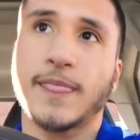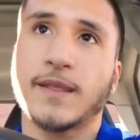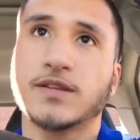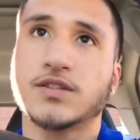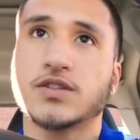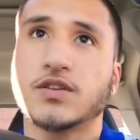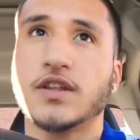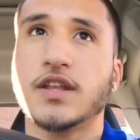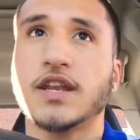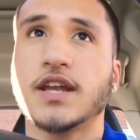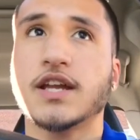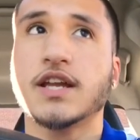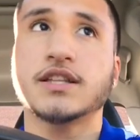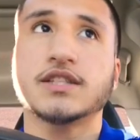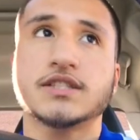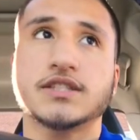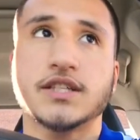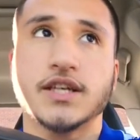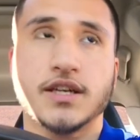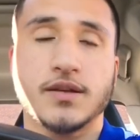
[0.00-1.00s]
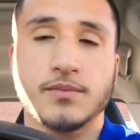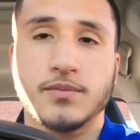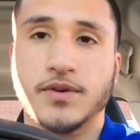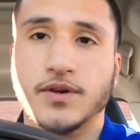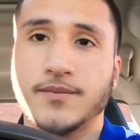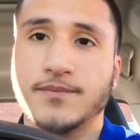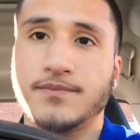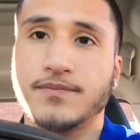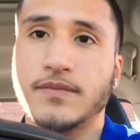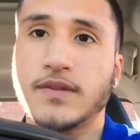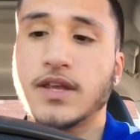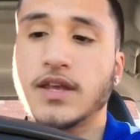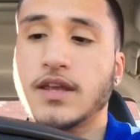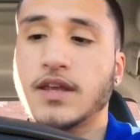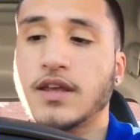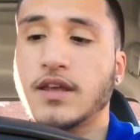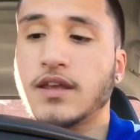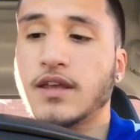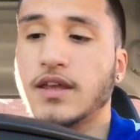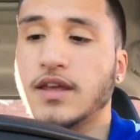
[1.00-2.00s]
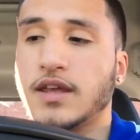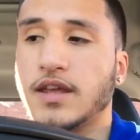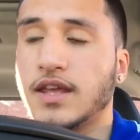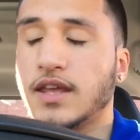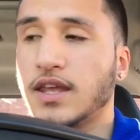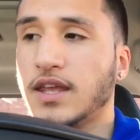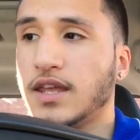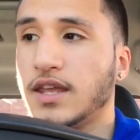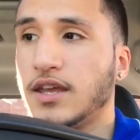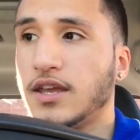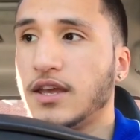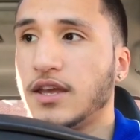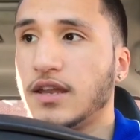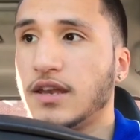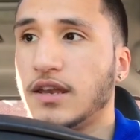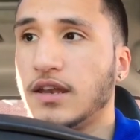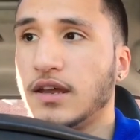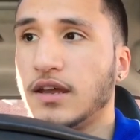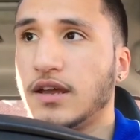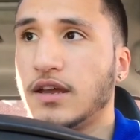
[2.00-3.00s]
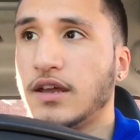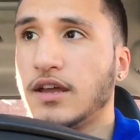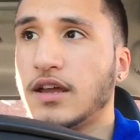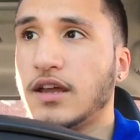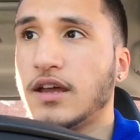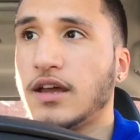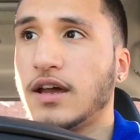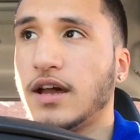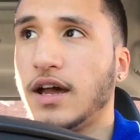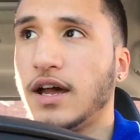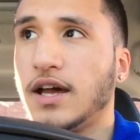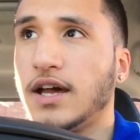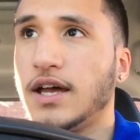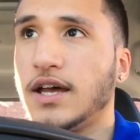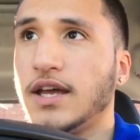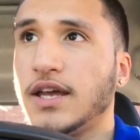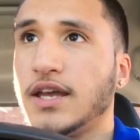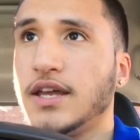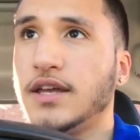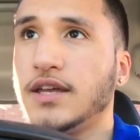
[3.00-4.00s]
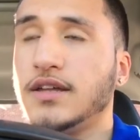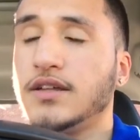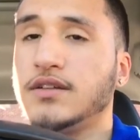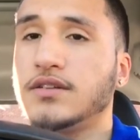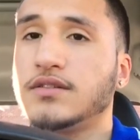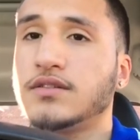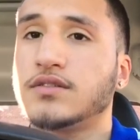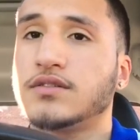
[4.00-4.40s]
So then I get the second pump and I